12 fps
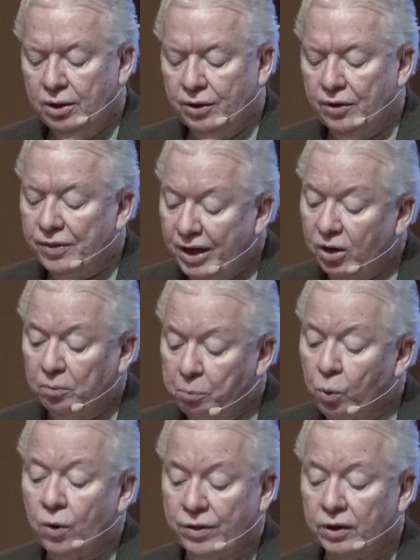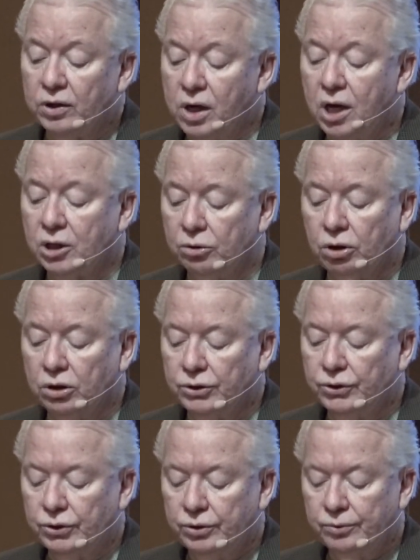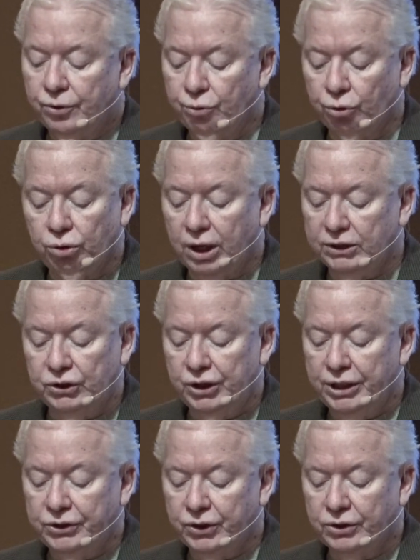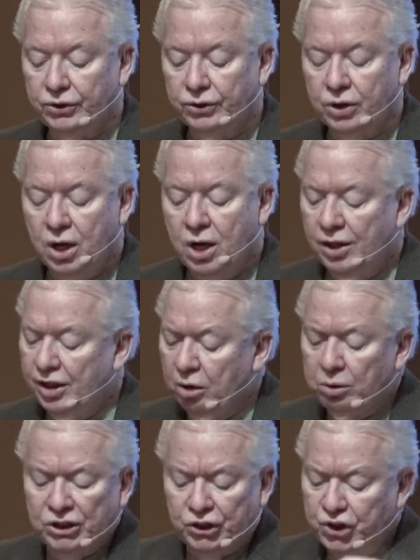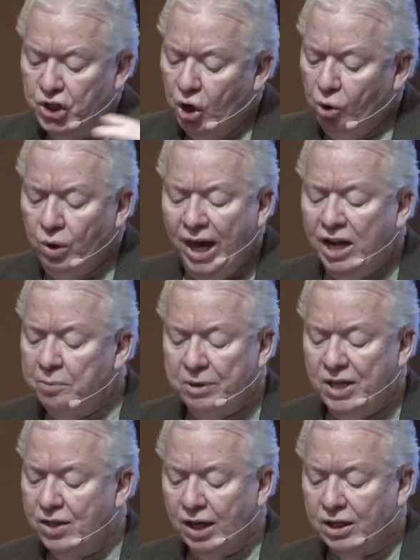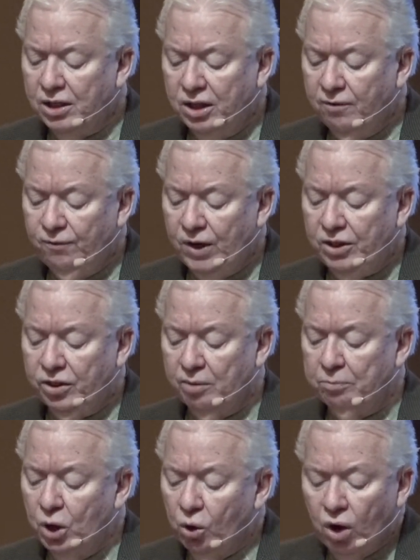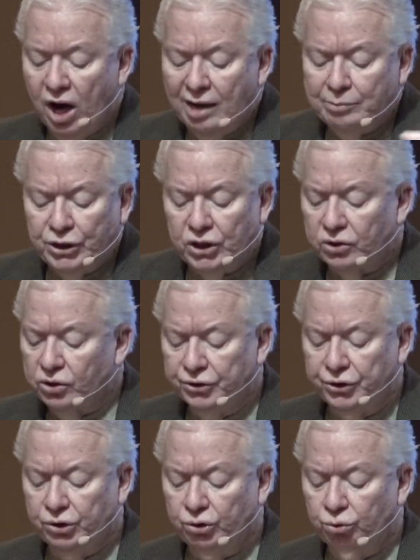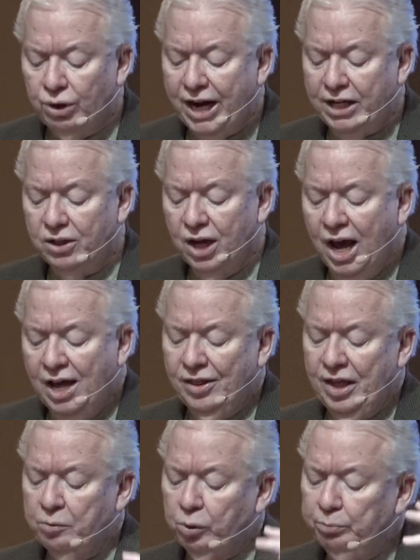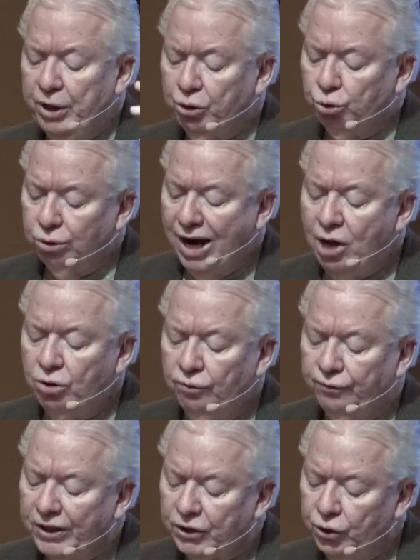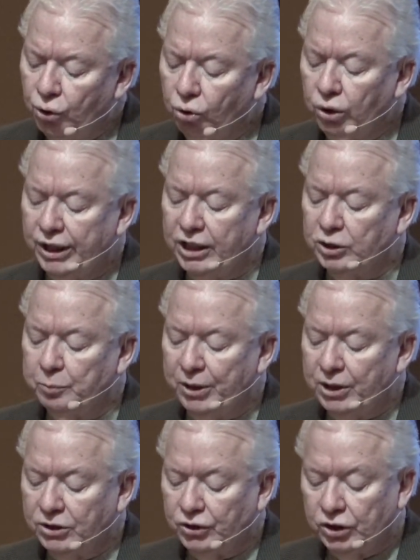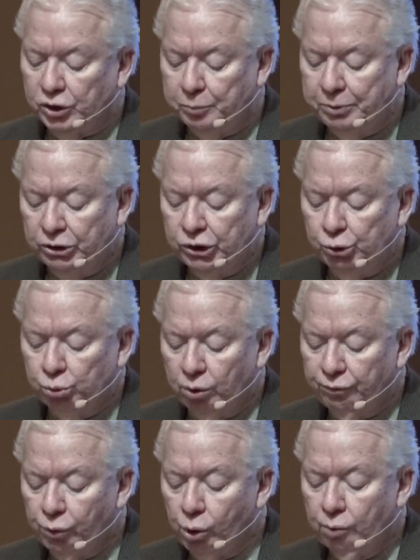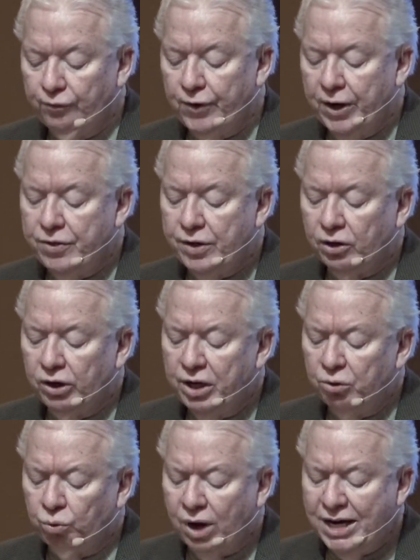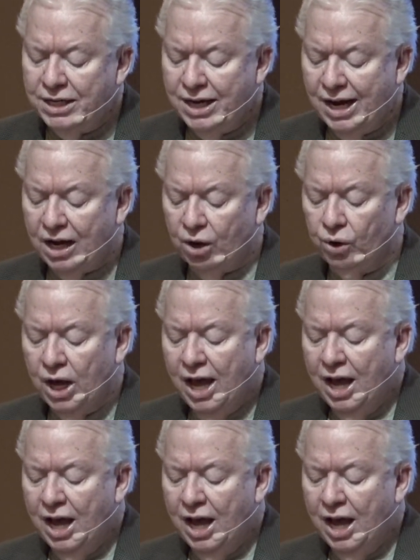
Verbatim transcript: that they are more than conquerors through Christ Jesus. There is no enemy that can defeat them, no obstacle too great. They will be crowned victorious because the spiritual warfare they're in right now